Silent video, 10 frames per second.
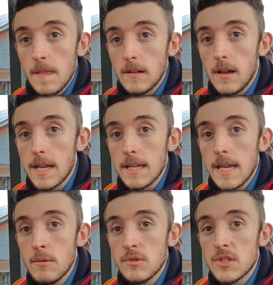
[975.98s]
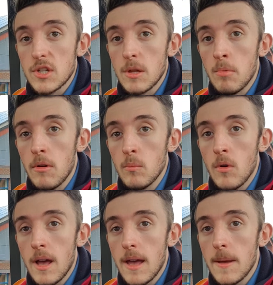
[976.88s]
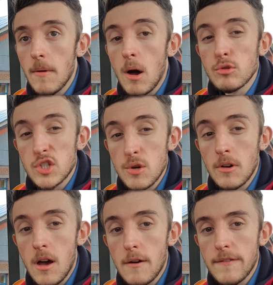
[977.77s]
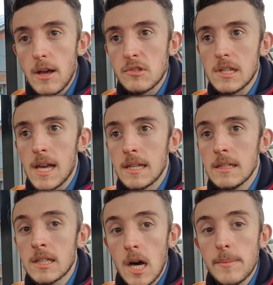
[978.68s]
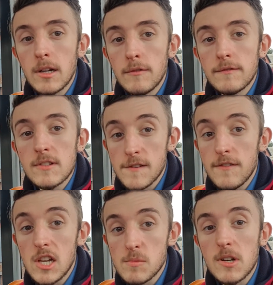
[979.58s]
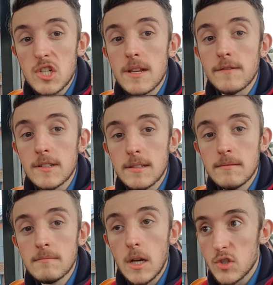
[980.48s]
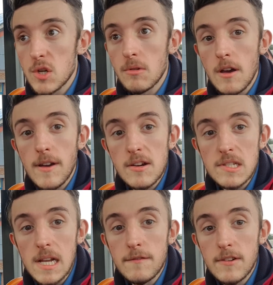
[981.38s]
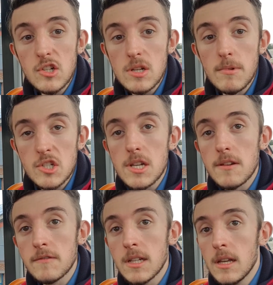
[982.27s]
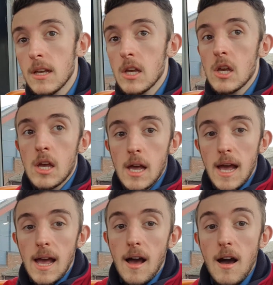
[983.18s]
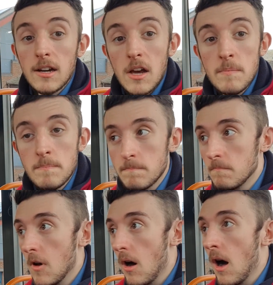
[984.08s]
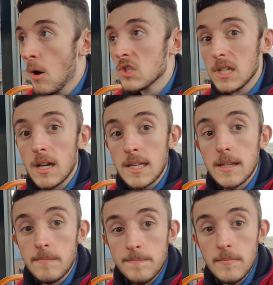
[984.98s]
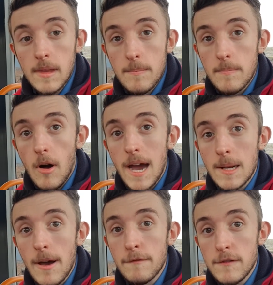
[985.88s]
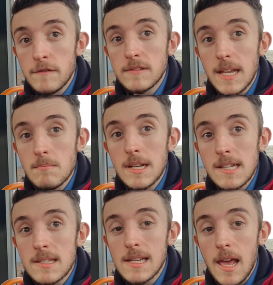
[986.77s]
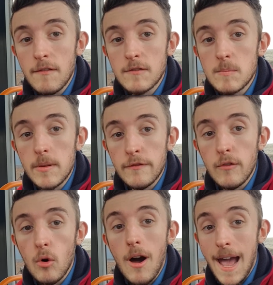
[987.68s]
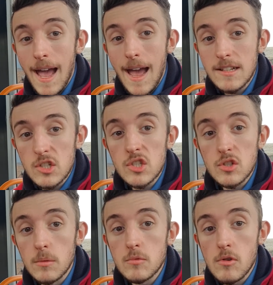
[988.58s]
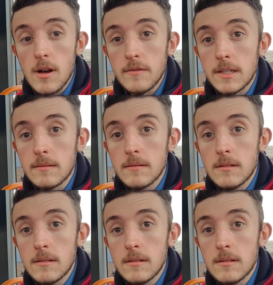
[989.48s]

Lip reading: Like, it was to the point where I was 2.5 hours late coming off to finish my shift. I was 2.5 hours late finishing my shift. And I was lucky. I had about 15 minutes left before I had to stop driving.